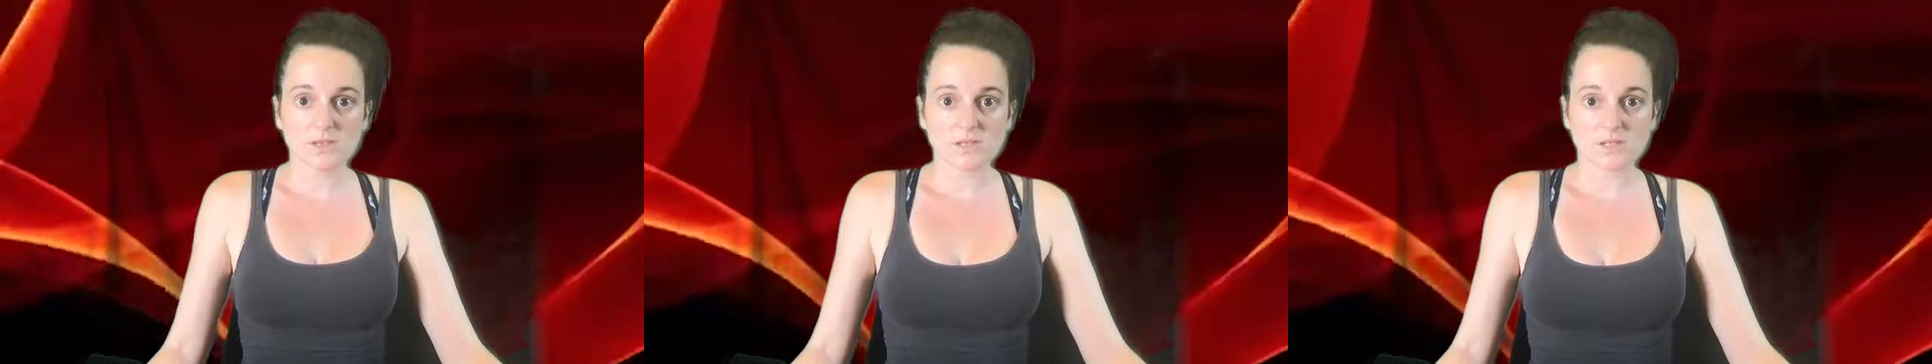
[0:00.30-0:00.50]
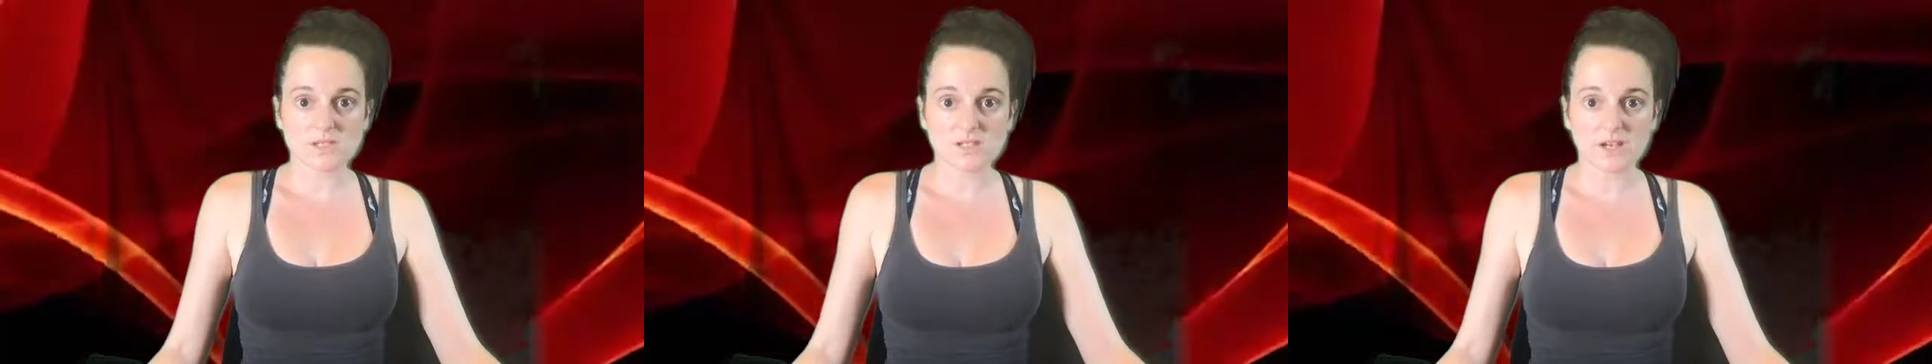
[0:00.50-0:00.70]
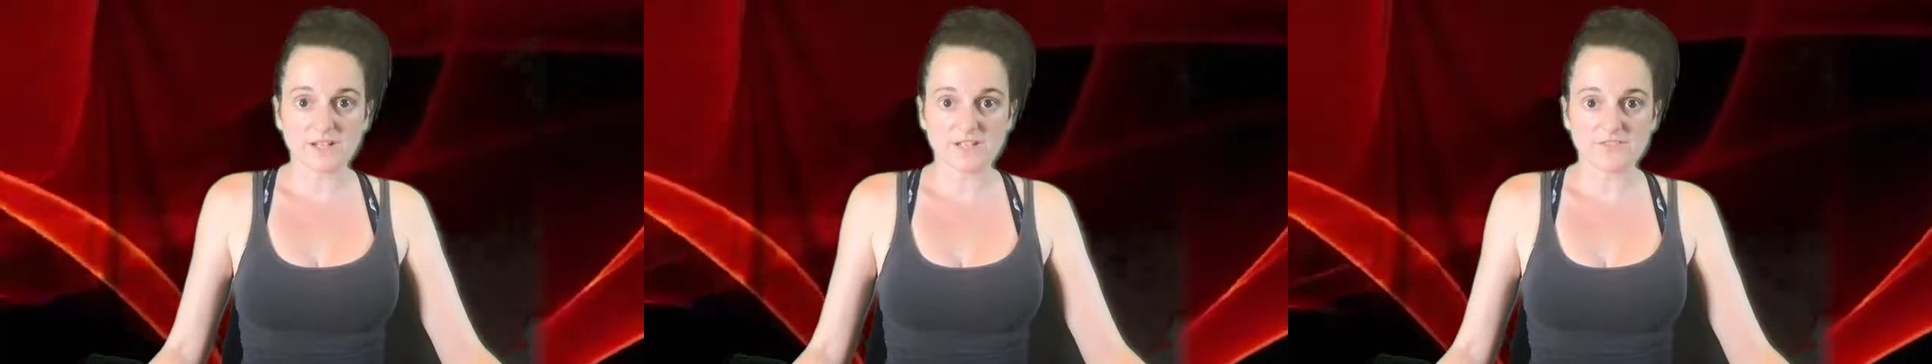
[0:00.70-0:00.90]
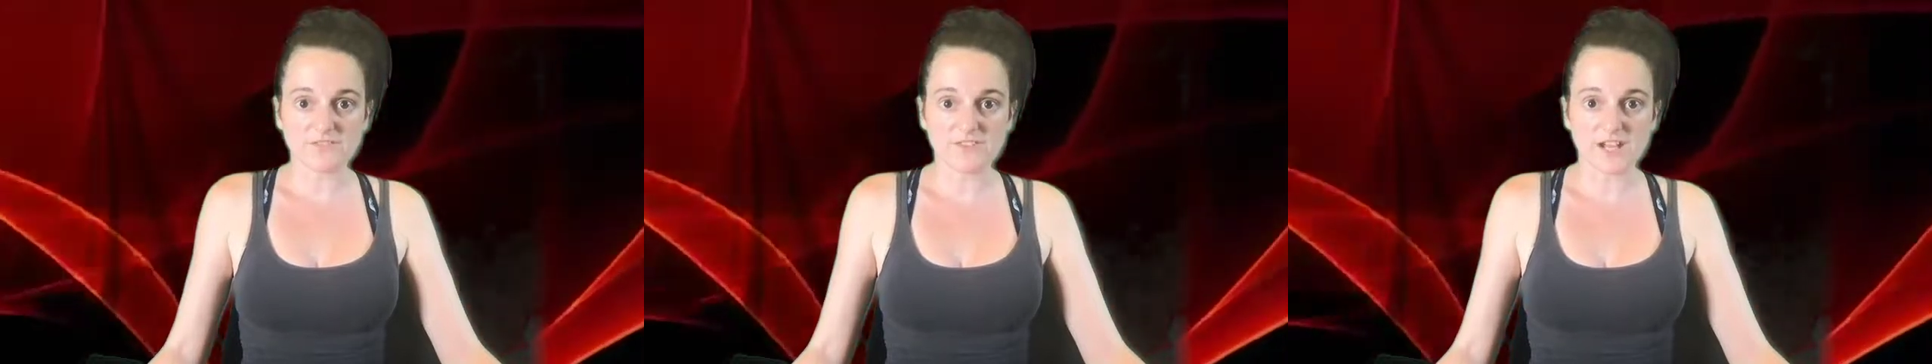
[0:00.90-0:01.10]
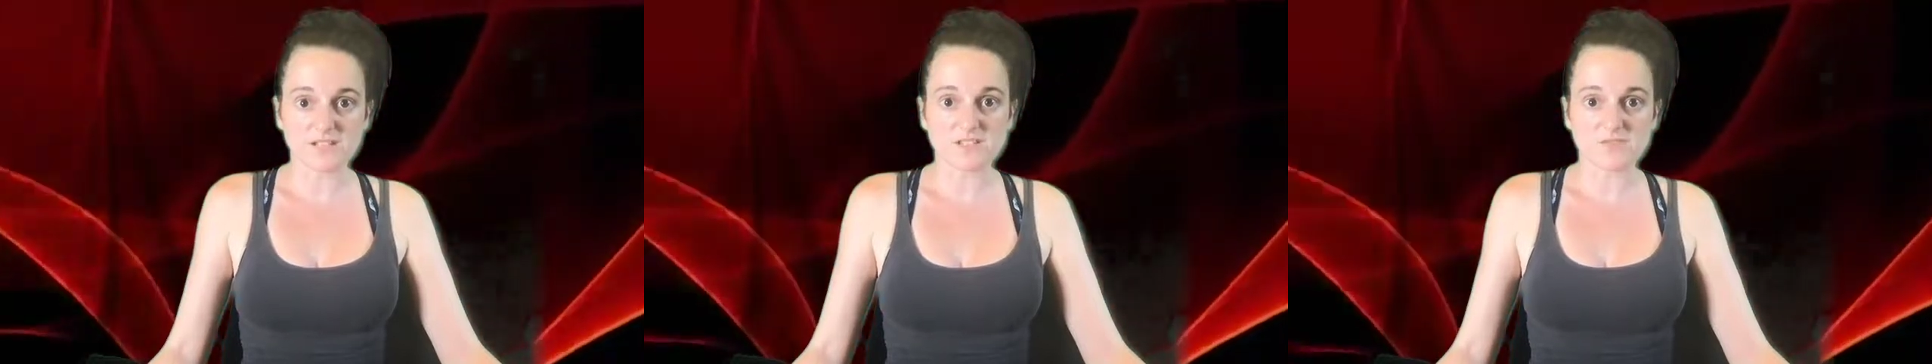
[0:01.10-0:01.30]
The side
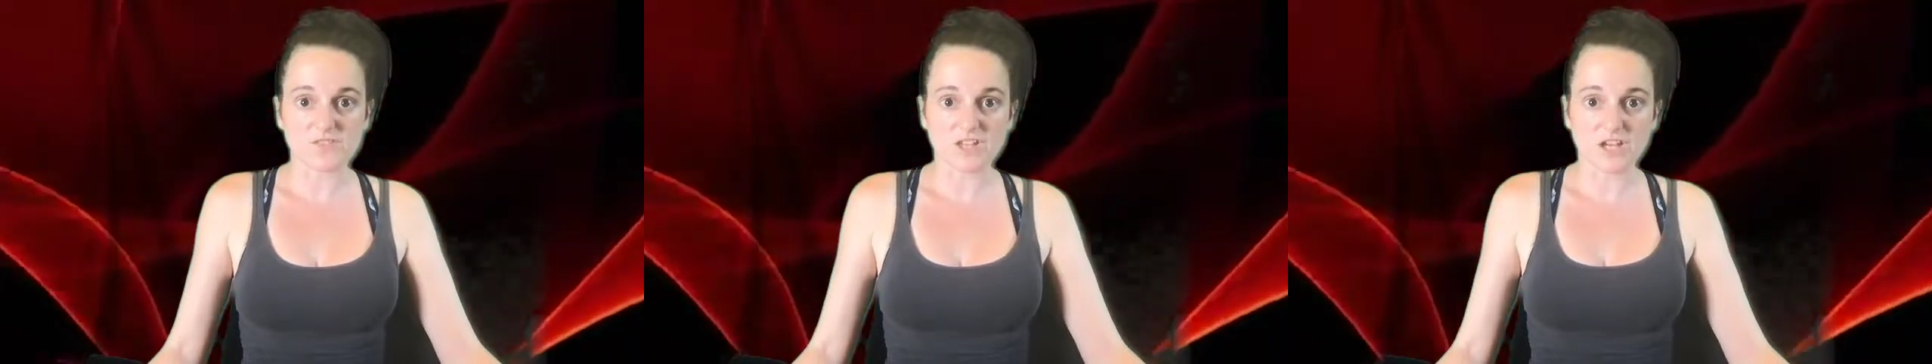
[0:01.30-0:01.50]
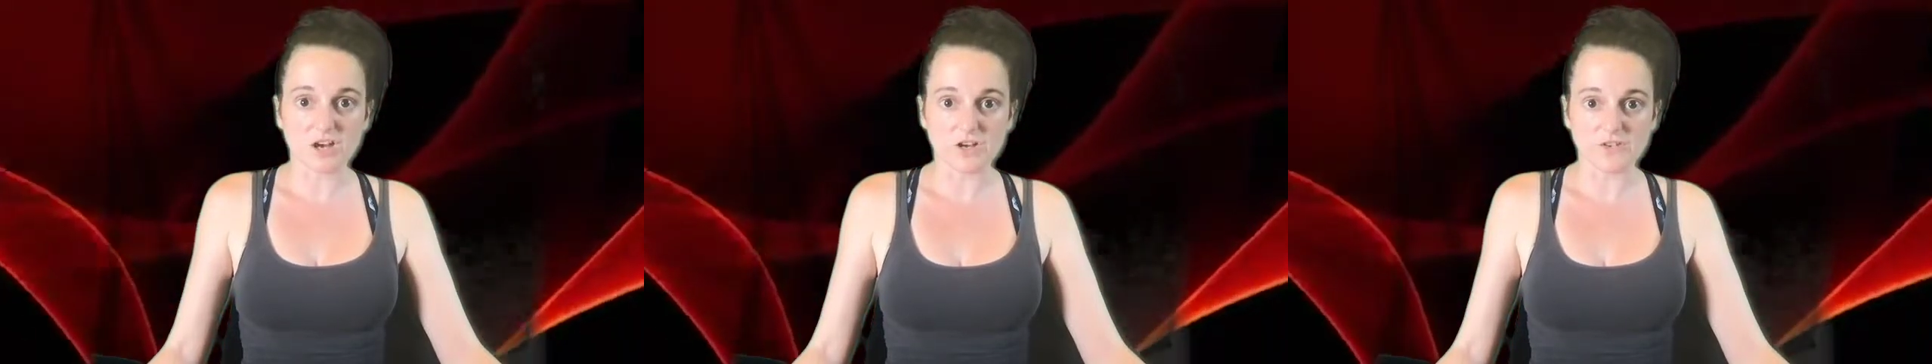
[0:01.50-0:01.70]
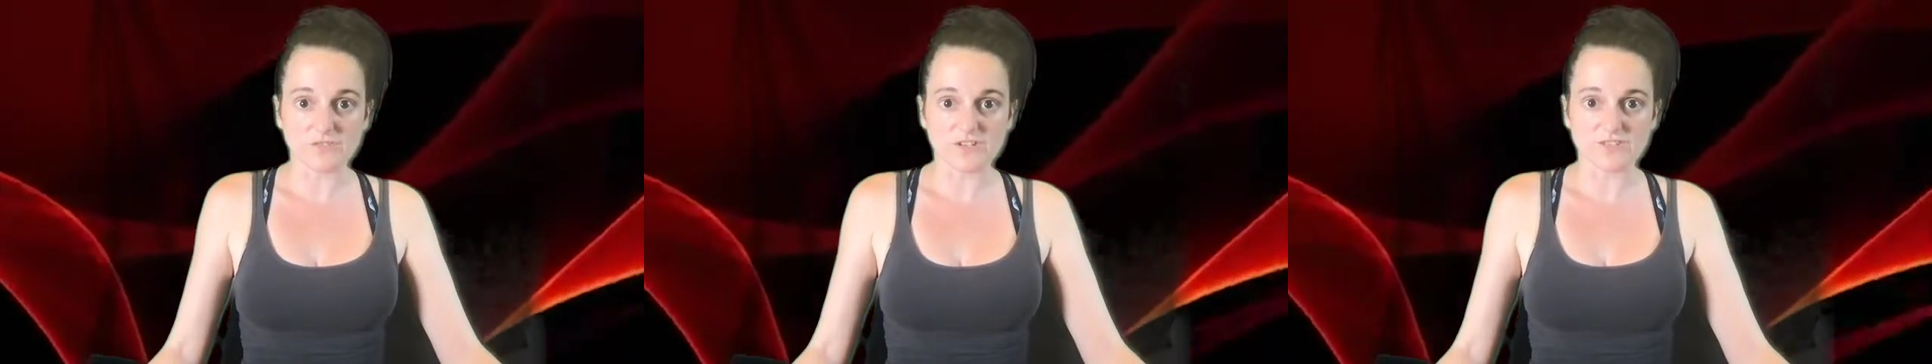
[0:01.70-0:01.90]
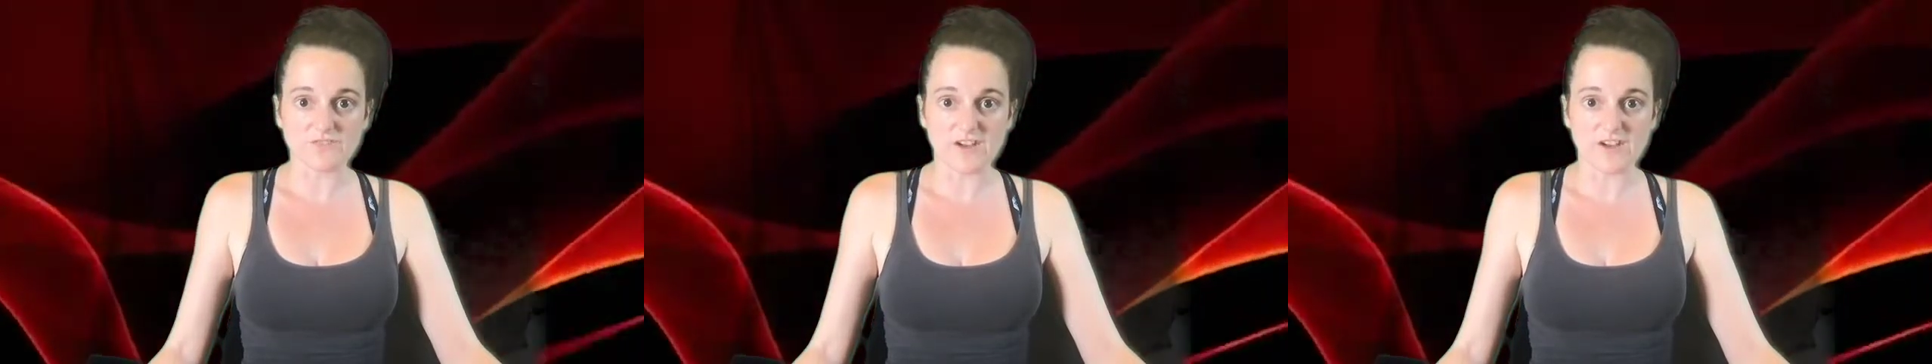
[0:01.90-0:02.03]
effects of the COVID